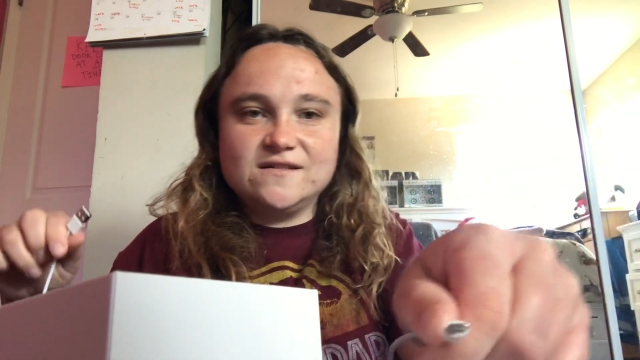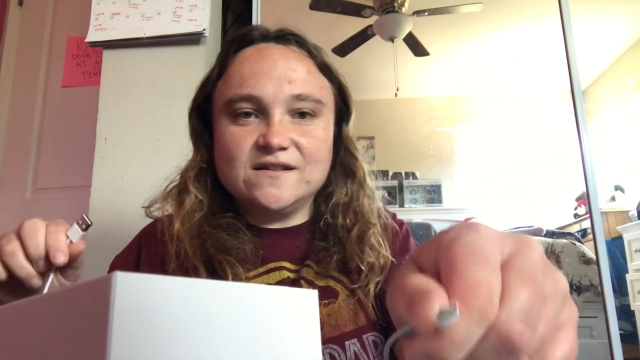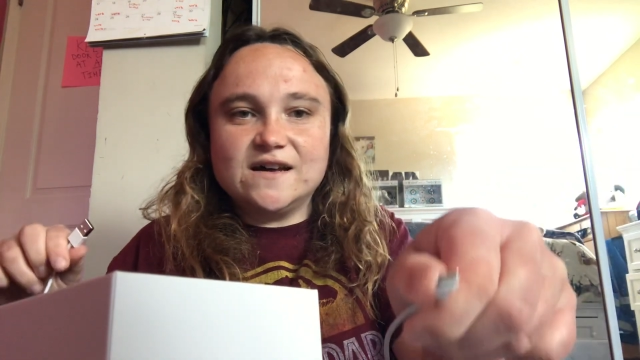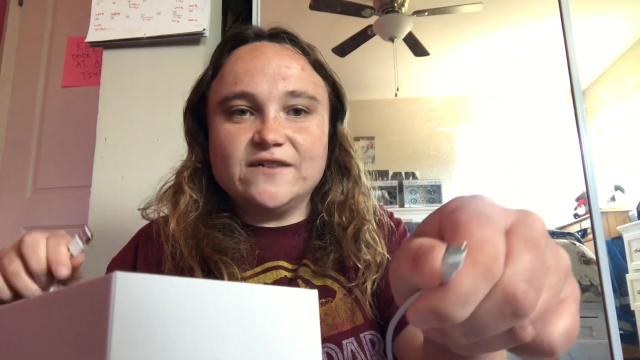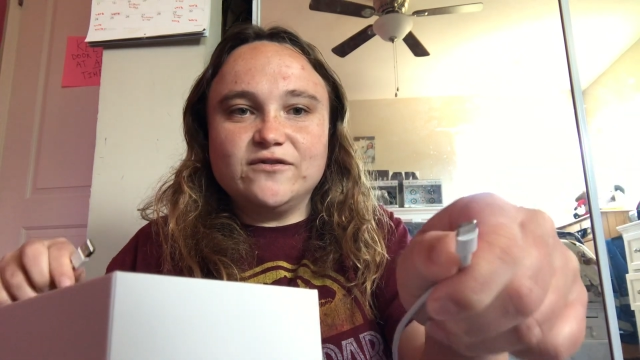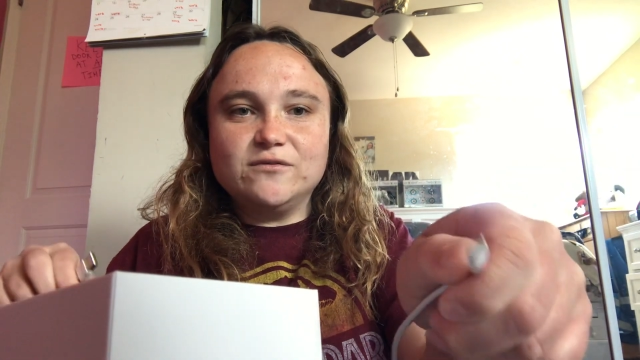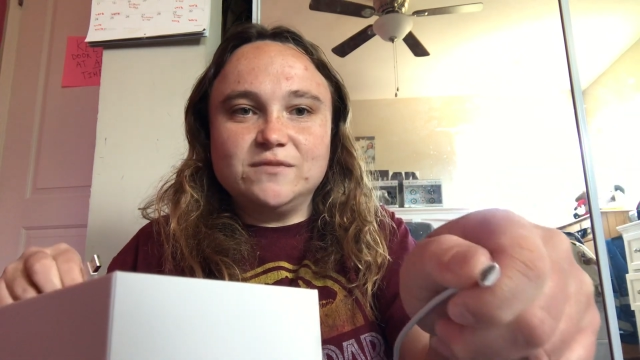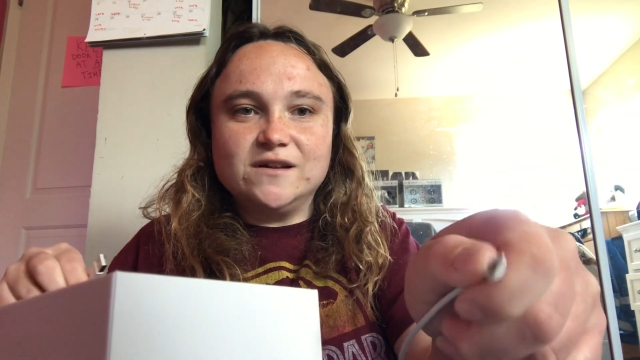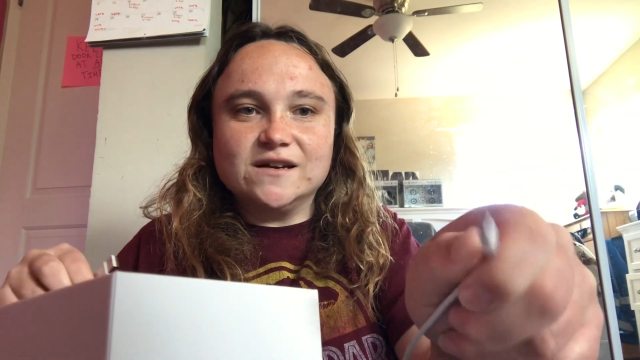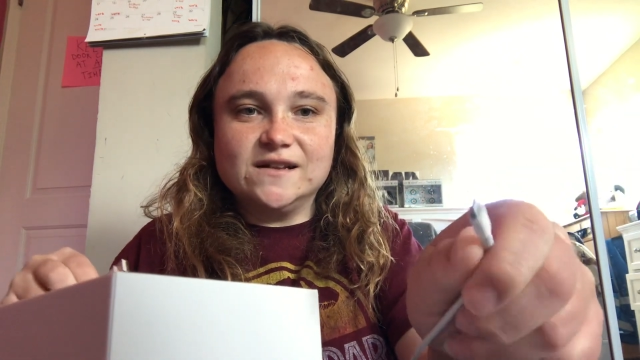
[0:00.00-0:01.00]
iPhone
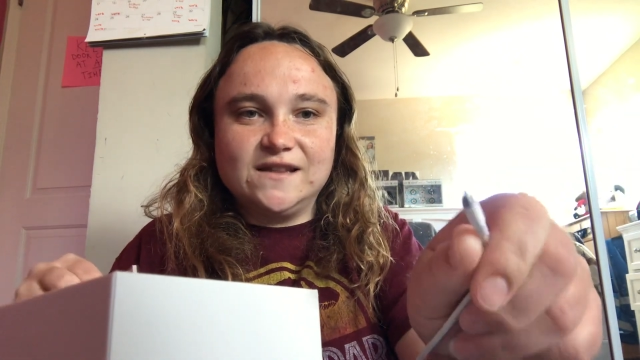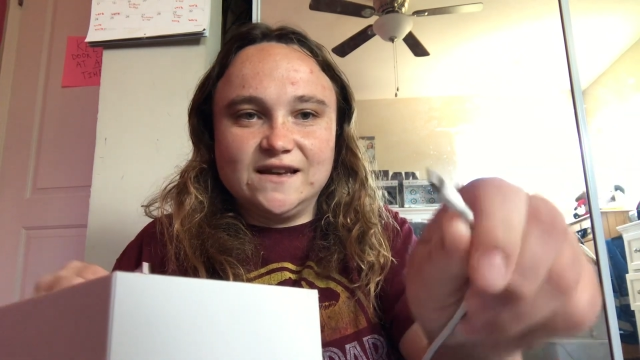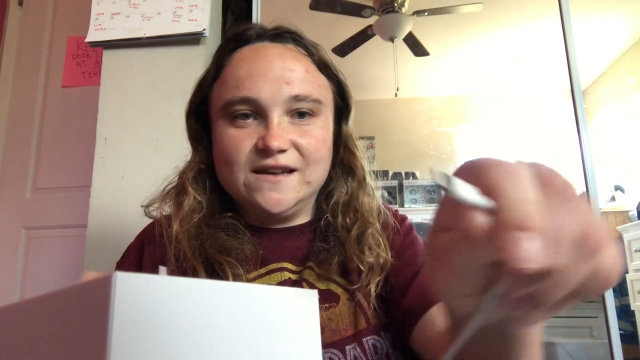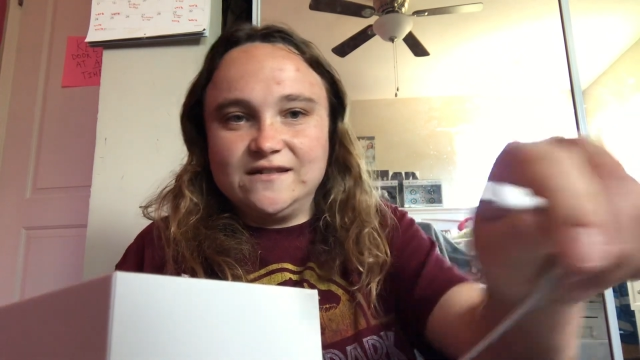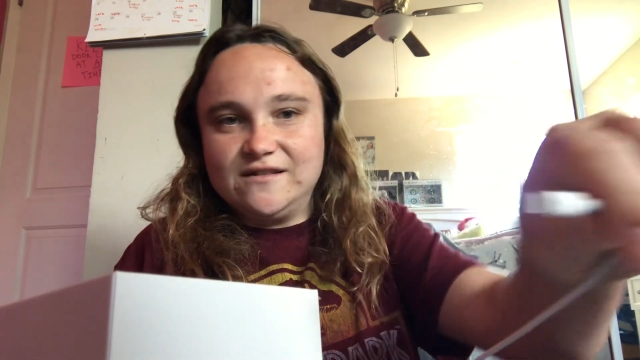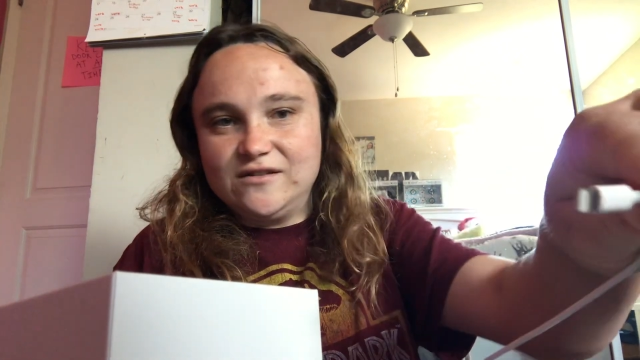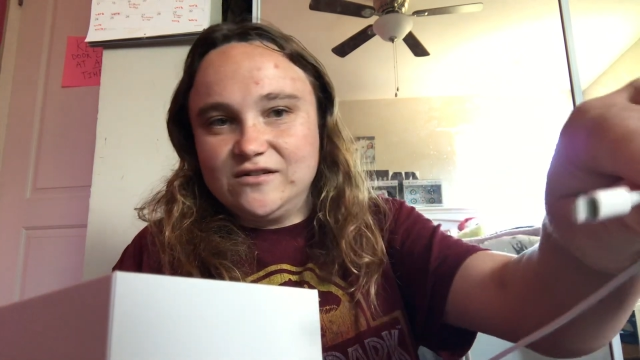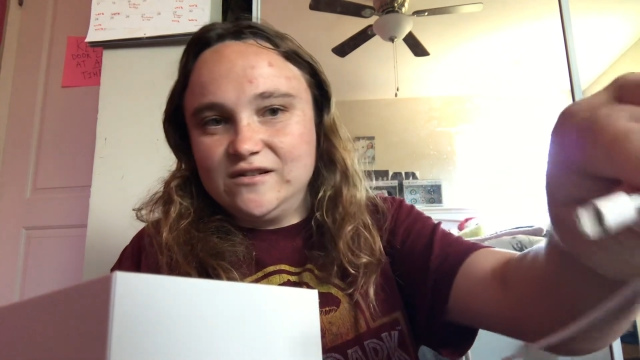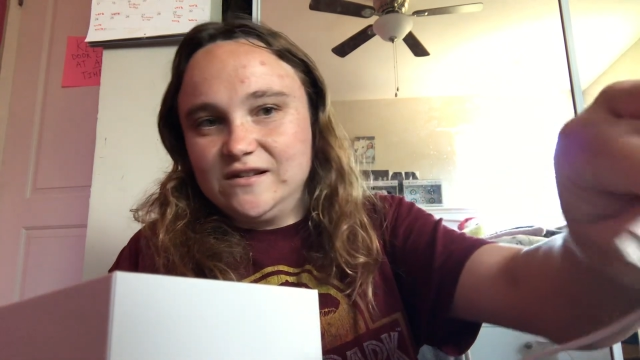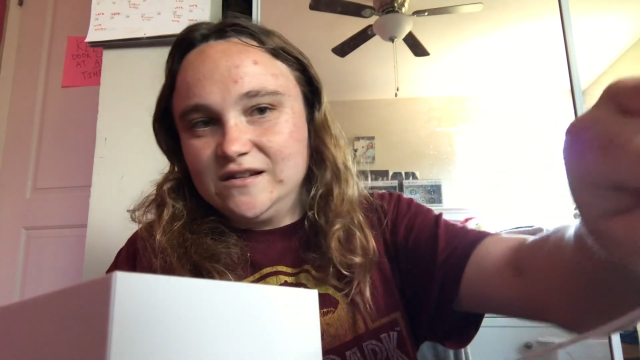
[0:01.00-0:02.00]
plug at the end, the
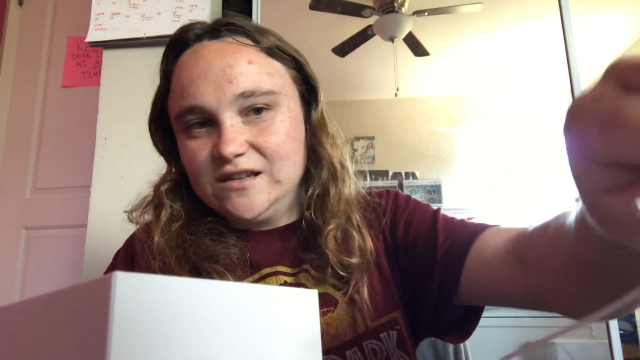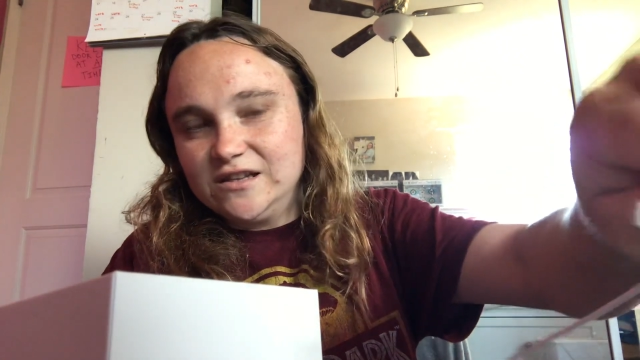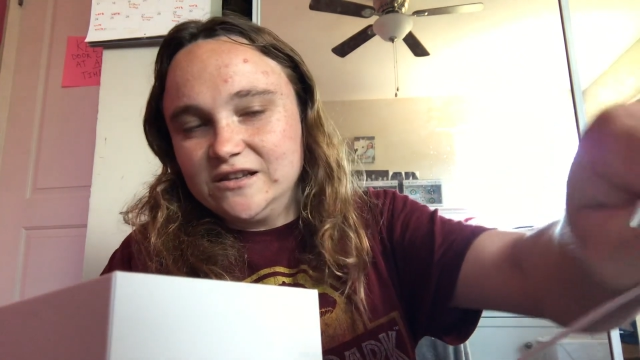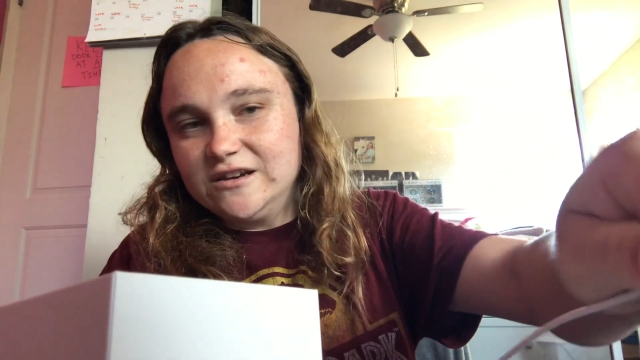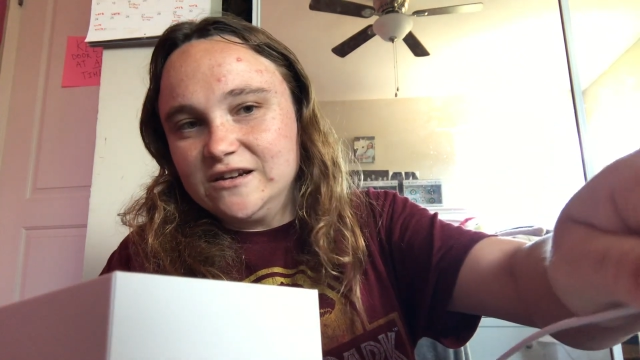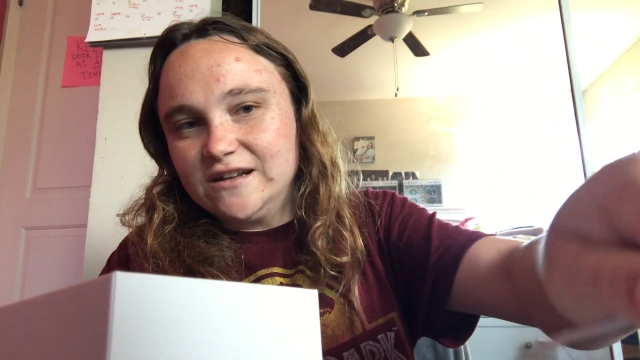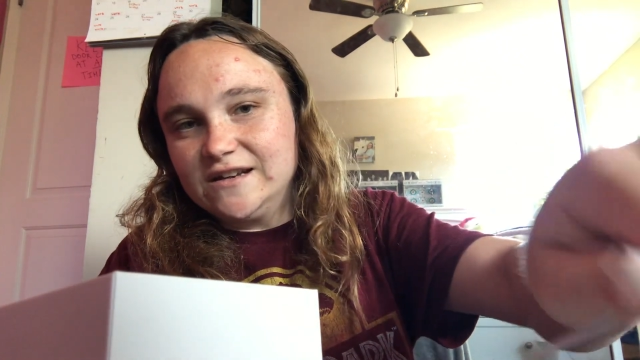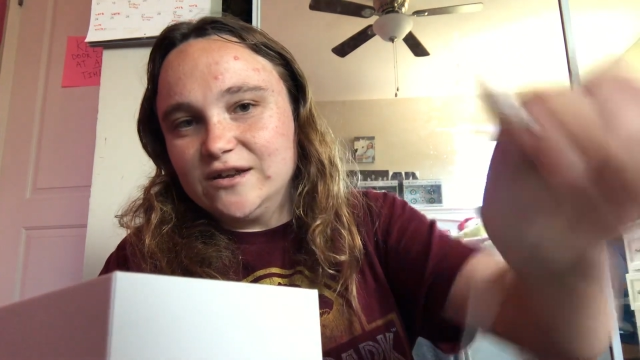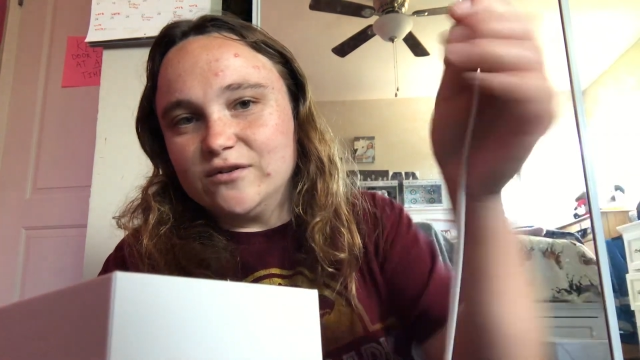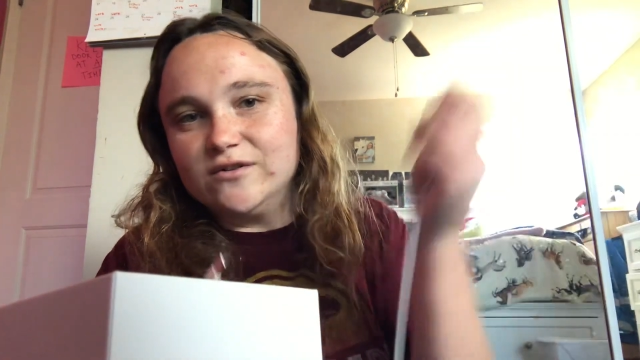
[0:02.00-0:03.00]
lightning one, whatever
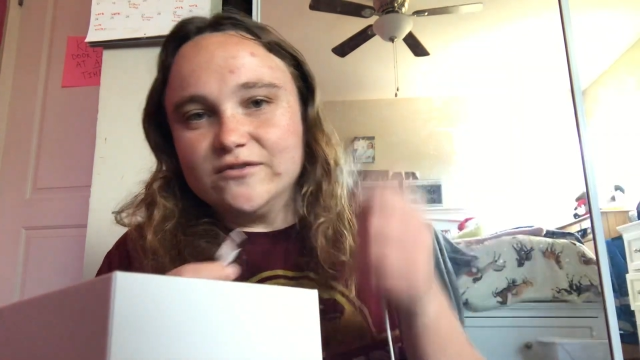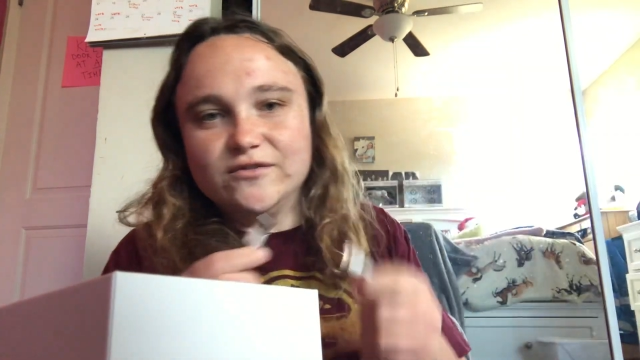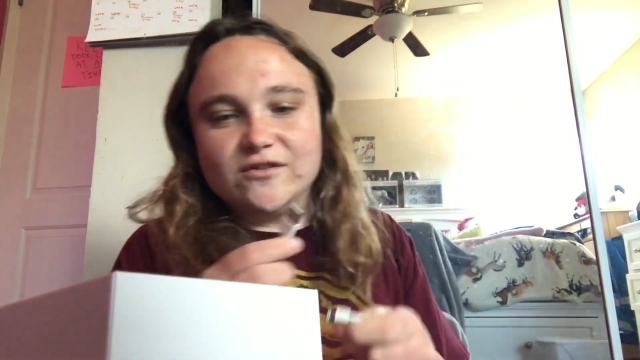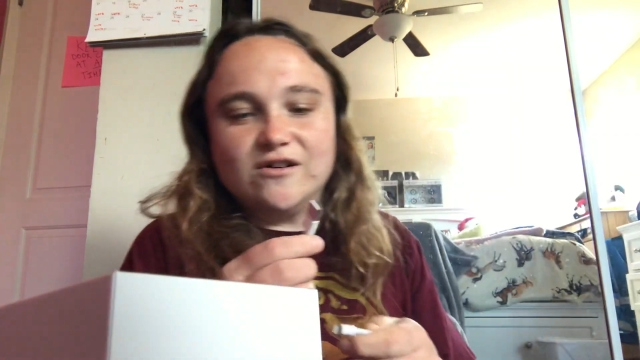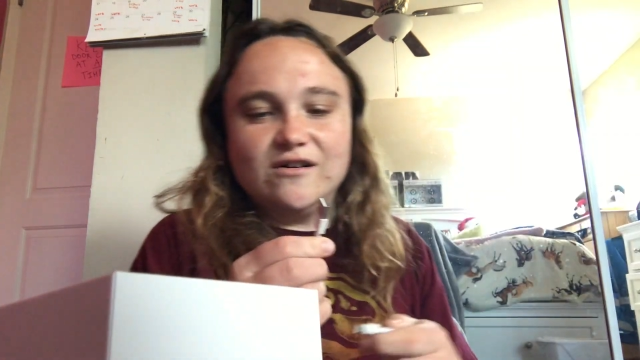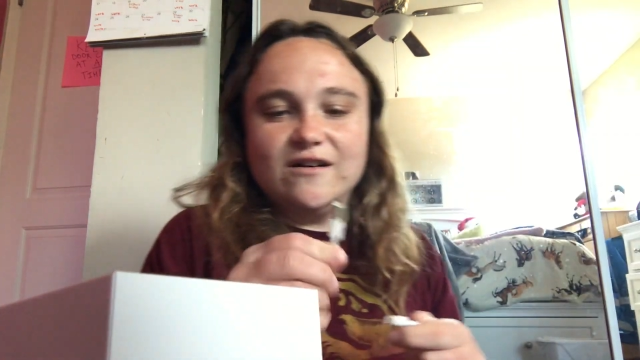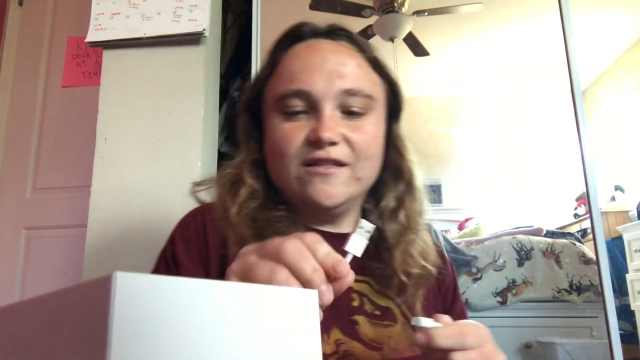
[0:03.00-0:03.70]
you want to call it.